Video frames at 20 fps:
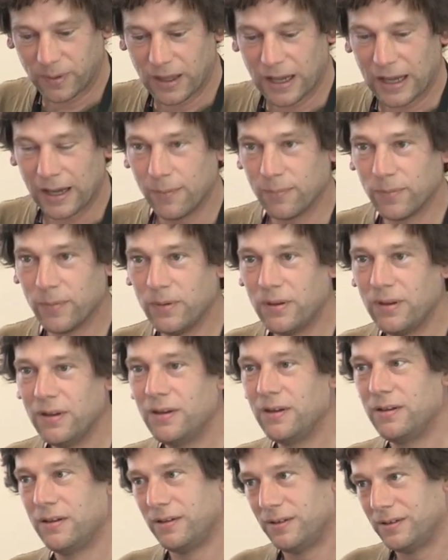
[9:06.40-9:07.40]
um,
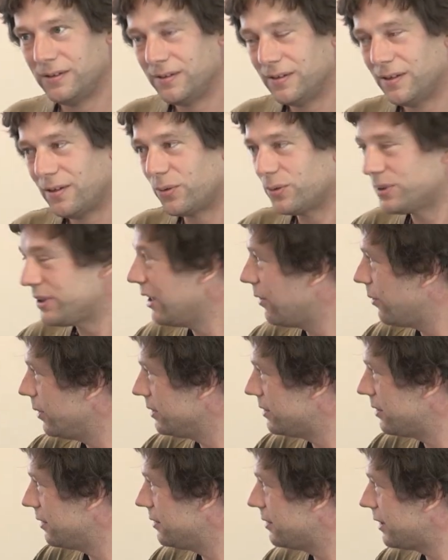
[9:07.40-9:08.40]
little
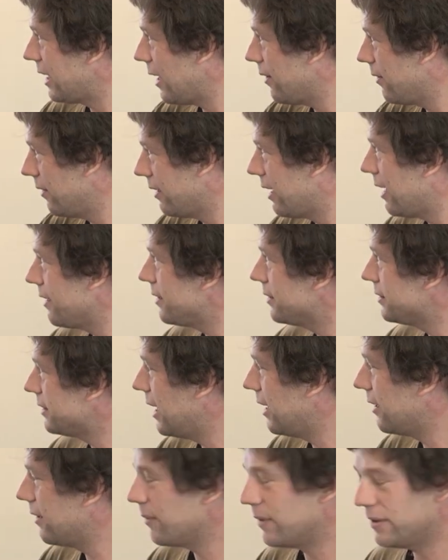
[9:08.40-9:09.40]
sequences, count, just
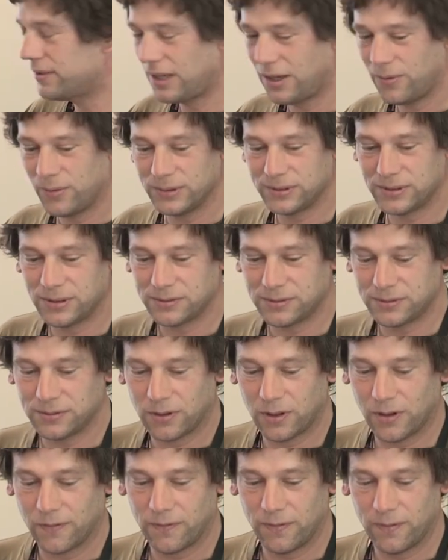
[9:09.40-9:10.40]
count up the sequences
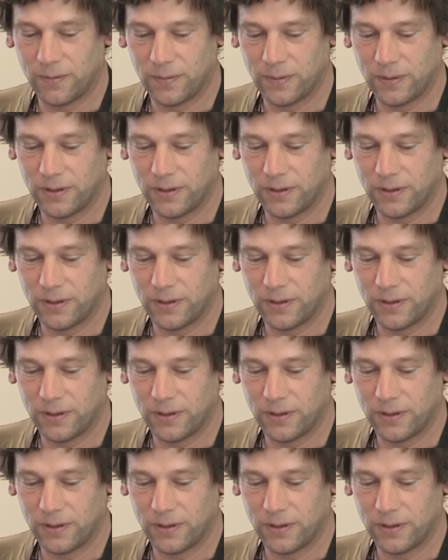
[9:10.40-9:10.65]
of